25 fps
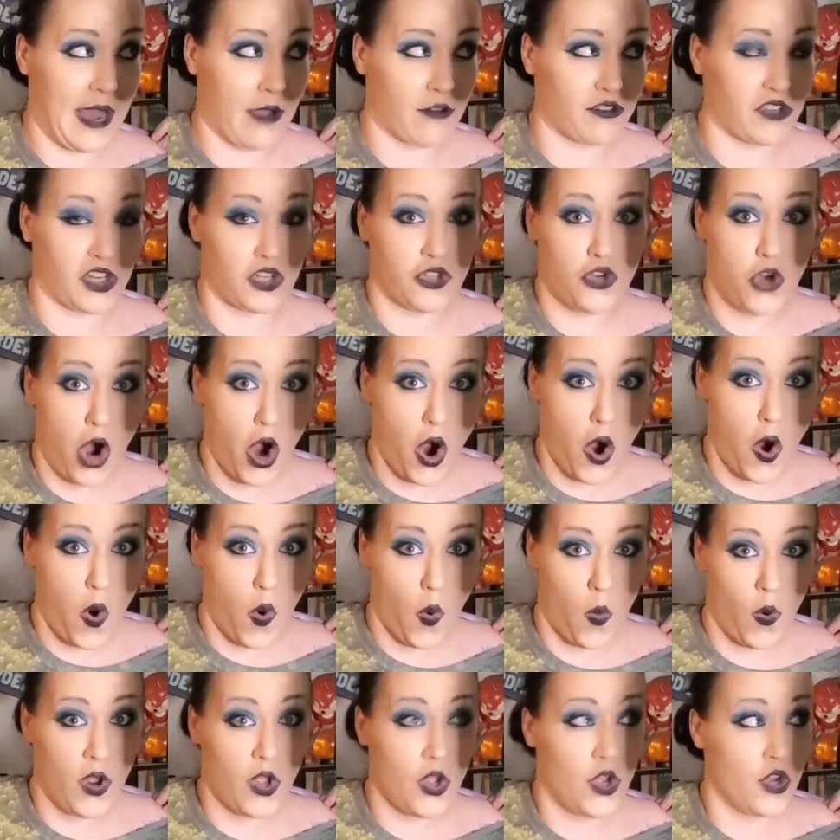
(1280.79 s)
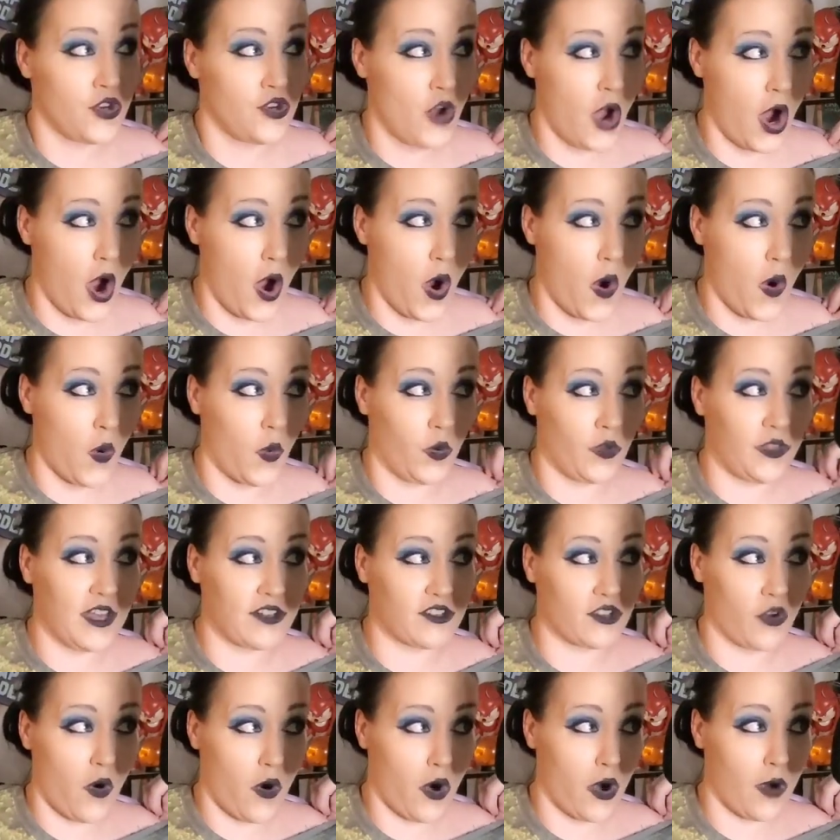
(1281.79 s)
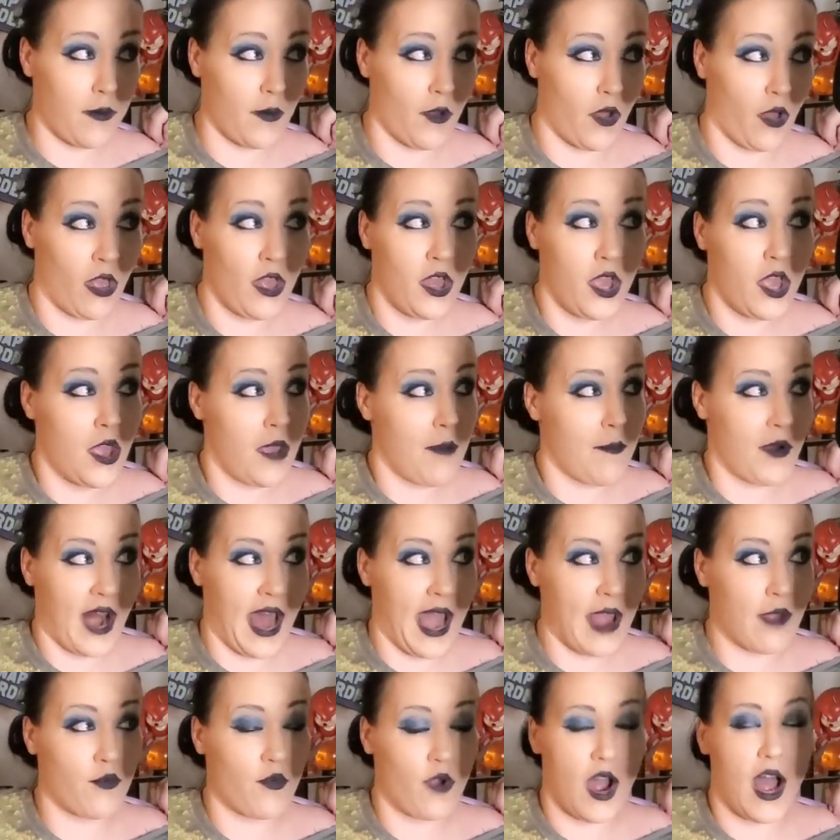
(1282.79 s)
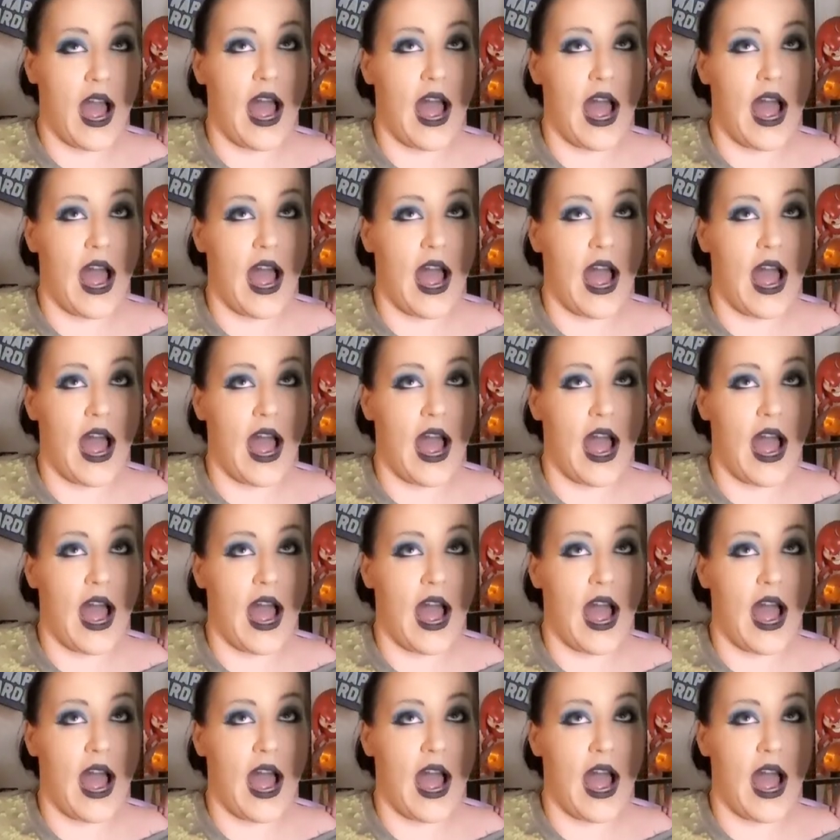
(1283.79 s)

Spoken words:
I was like, no, no, that's horrible. But I